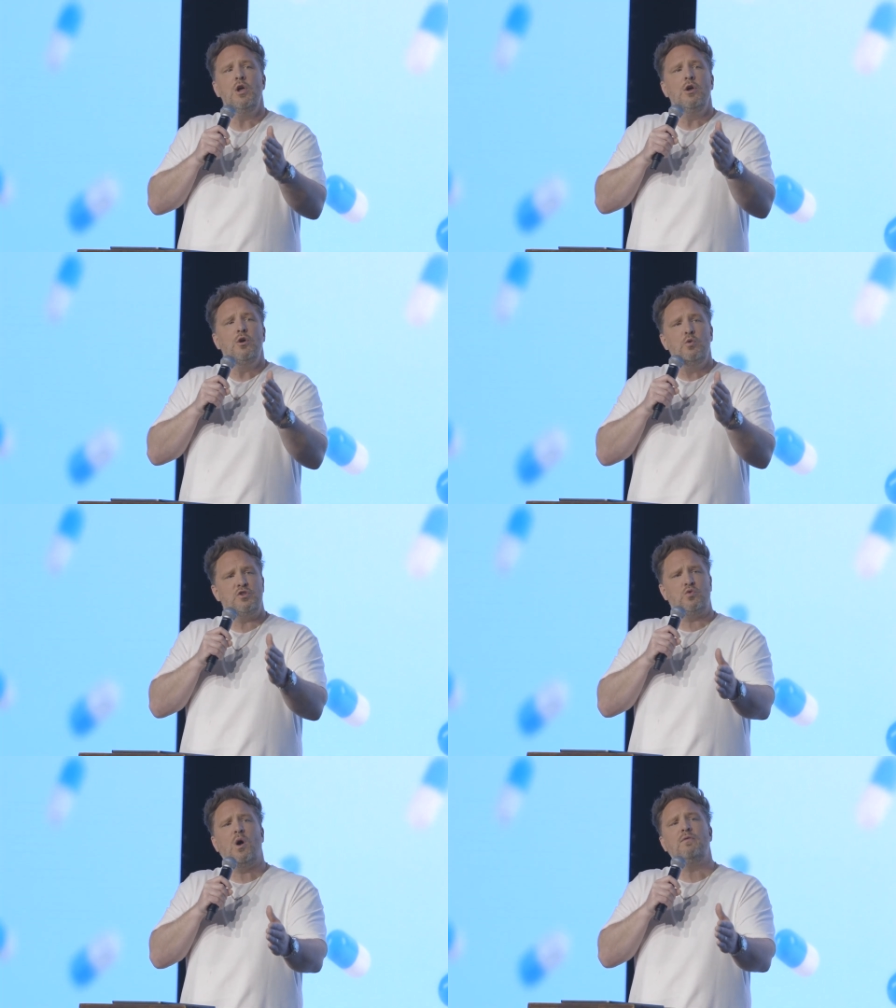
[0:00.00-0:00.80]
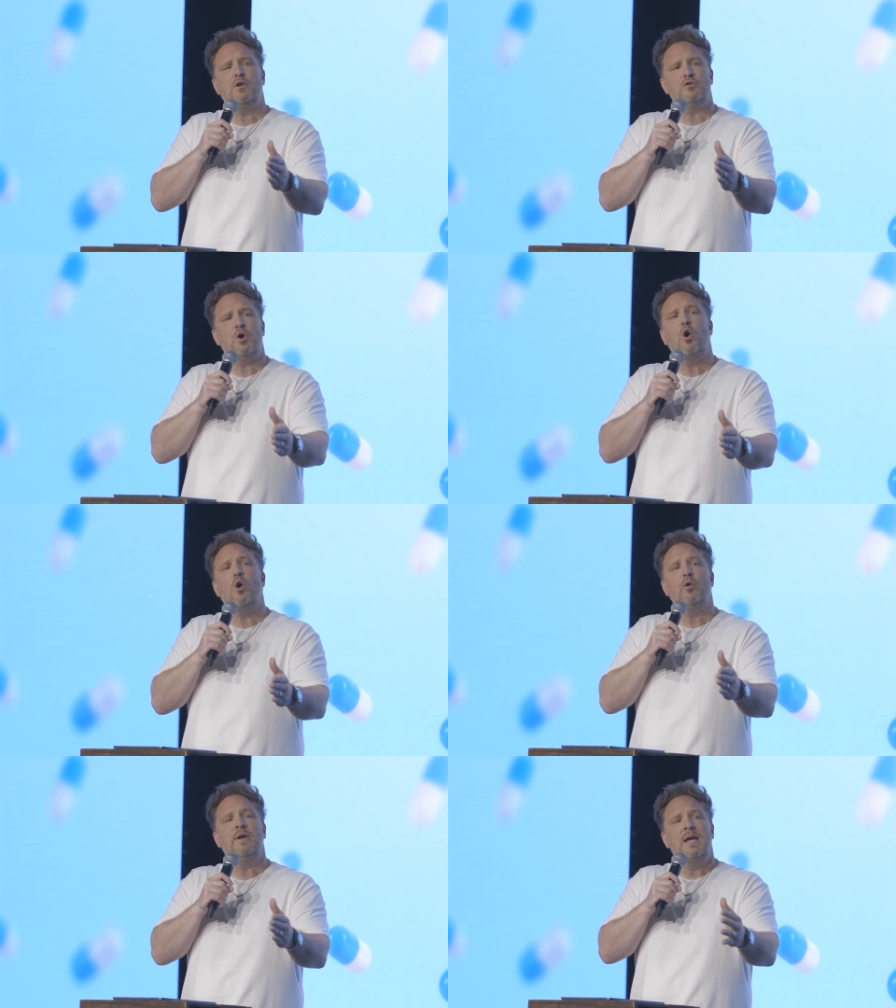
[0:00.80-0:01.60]
who was 12 years
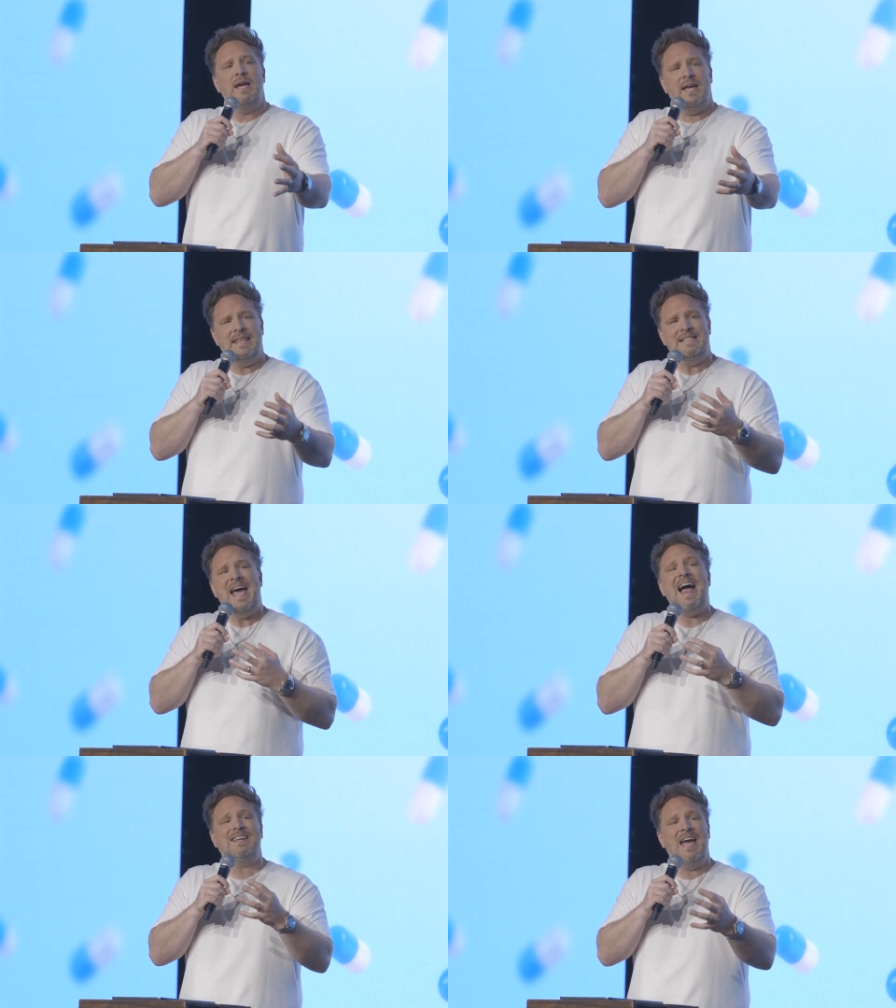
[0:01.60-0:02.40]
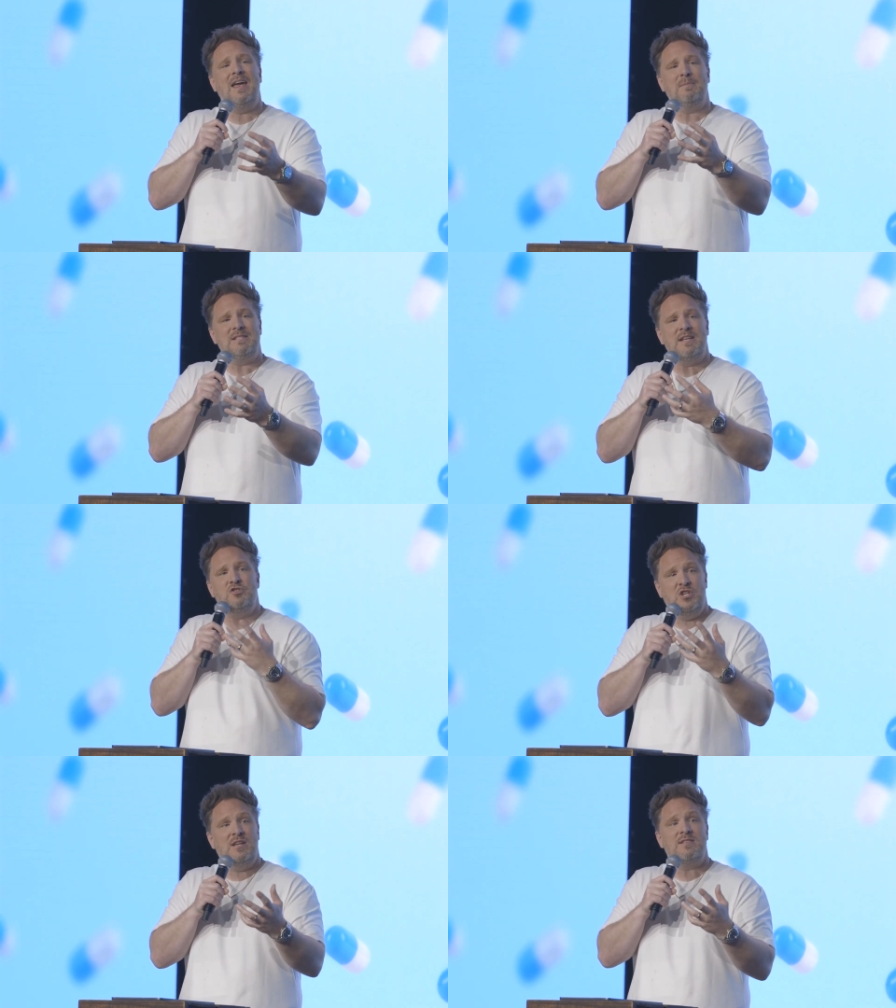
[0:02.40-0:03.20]
old. And the dad came and said,
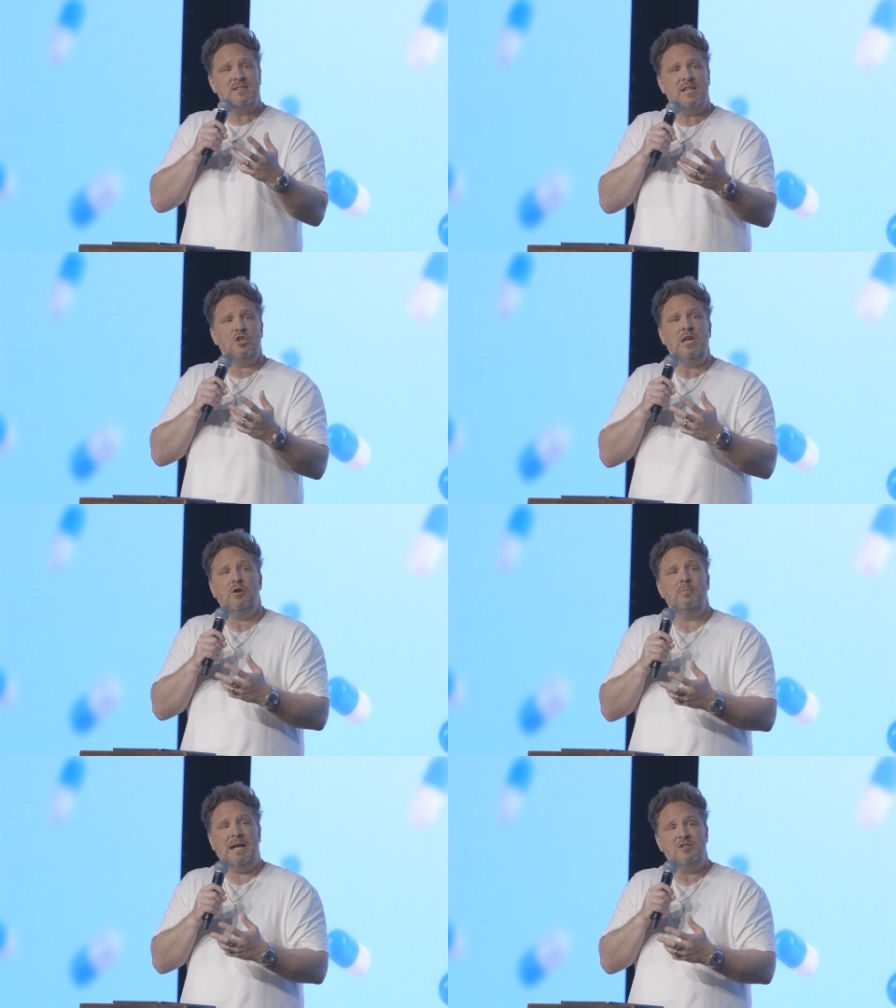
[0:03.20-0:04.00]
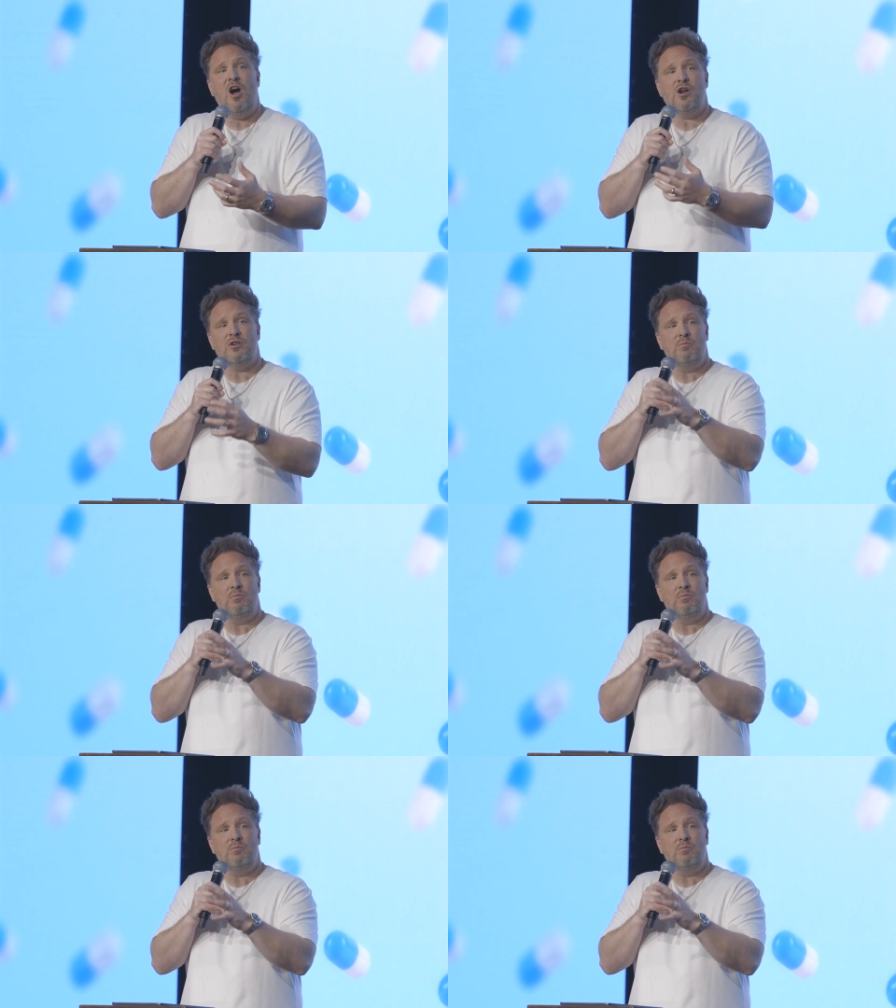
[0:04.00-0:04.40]
Jesus, can you heal my daughter?